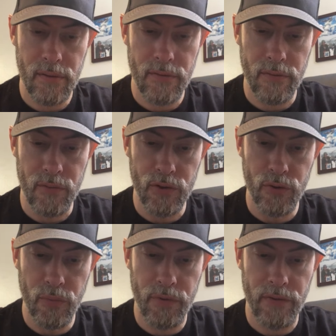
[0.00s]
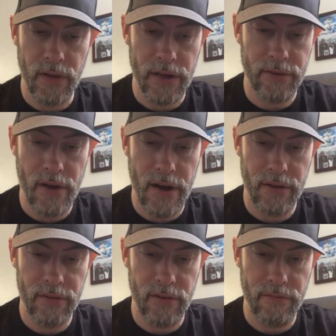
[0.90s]
some loops,
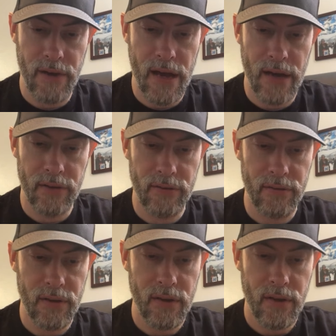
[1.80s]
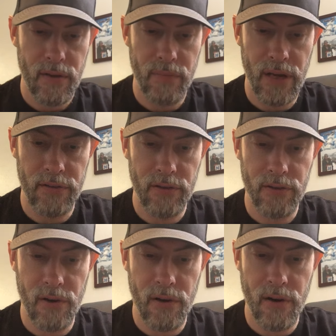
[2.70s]
electronics and effects, bass
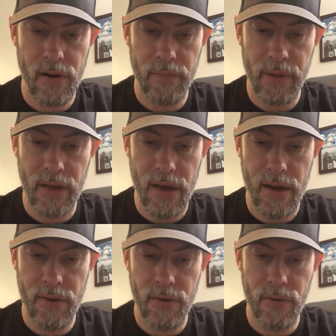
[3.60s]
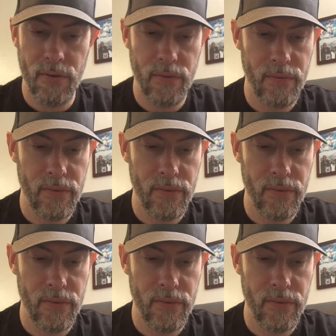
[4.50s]
guitar, piano.